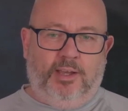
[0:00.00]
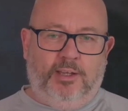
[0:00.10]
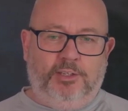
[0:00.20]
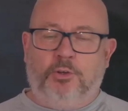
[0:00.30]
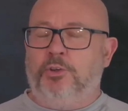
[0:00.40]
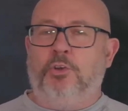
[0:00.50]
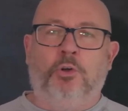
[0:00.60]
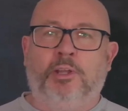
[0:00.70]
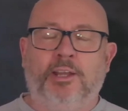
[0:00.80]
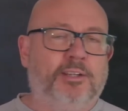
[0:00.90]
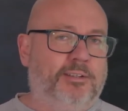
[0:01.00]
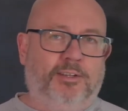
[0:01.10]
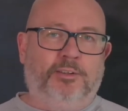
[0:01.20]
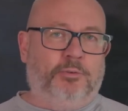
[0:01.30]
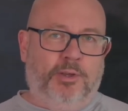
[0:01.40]
You could call it
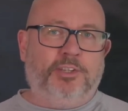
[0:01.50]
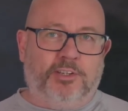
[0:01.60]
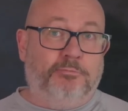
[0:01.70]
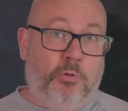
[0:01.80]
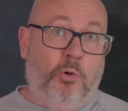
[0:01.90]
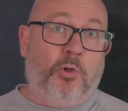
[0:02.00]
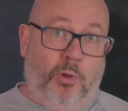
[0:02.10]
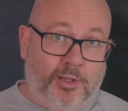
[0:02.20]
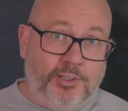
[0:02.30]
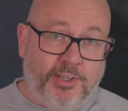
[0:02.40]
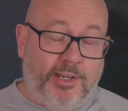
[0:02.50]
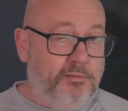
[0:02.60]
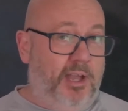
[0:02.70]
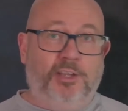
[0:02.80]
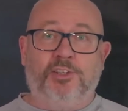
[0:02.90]
the risk of poor quality
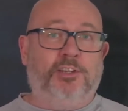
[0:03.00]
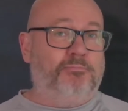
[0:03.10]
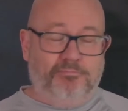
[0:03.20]
as a